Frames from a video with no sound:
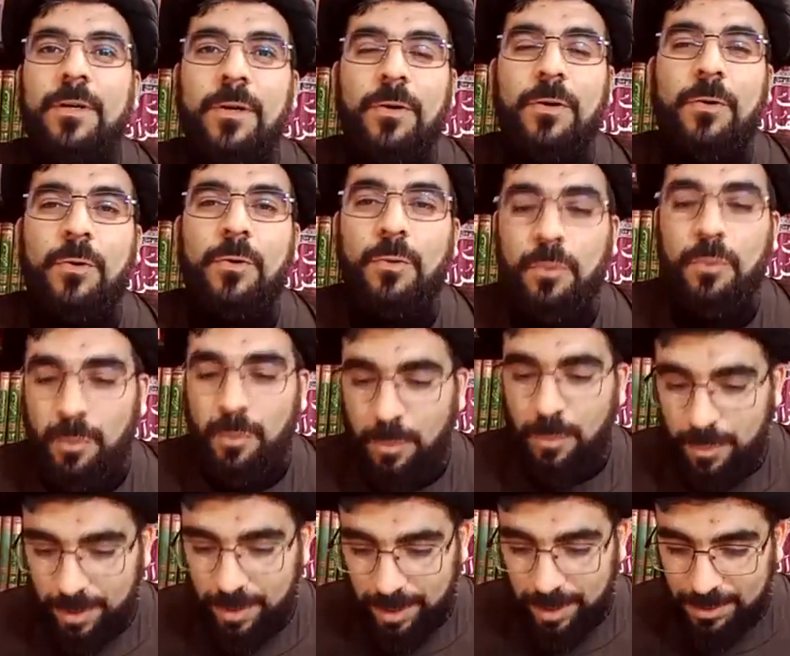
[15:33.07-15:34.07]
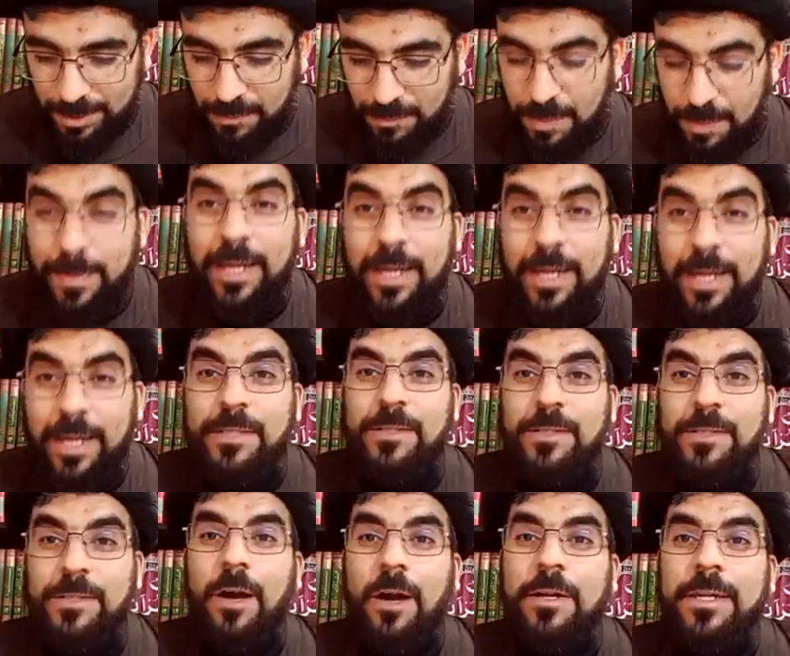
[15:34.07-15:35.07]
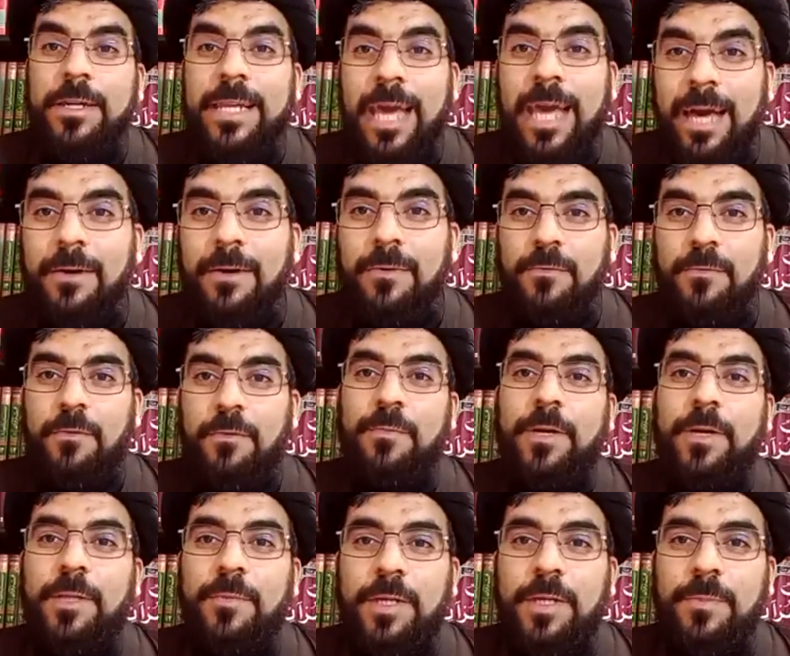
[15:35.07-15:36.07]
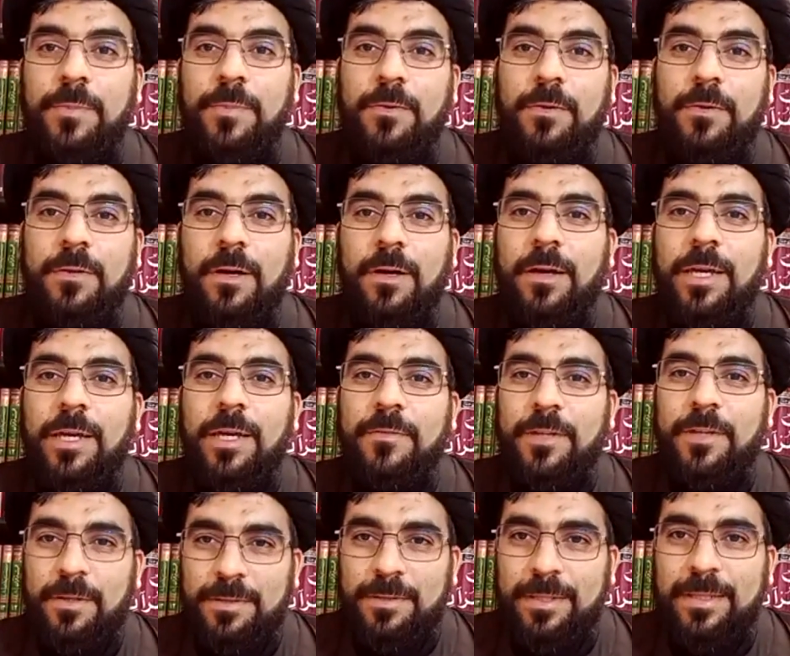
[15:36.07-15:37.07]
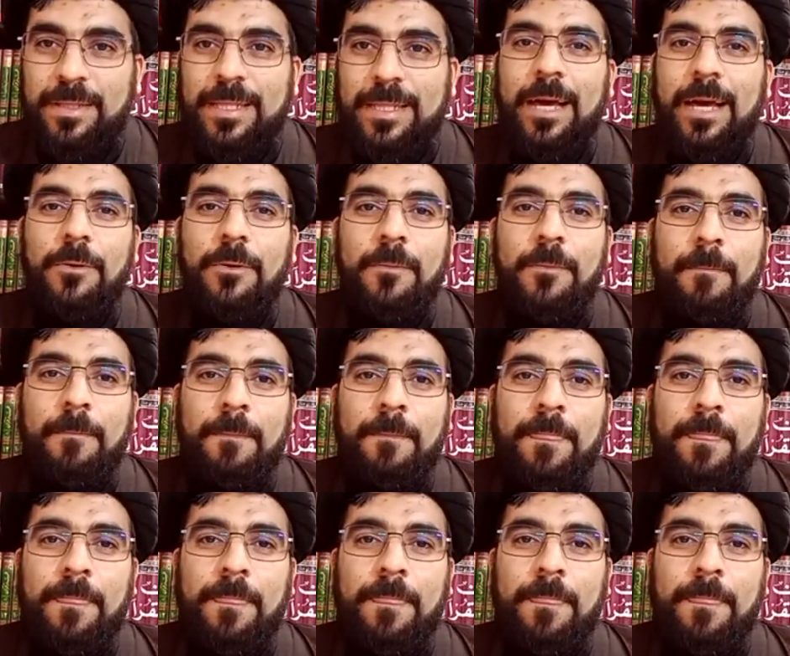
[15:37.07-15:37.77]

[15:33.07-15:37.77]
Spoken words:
who has remained unknown for many people, even until now,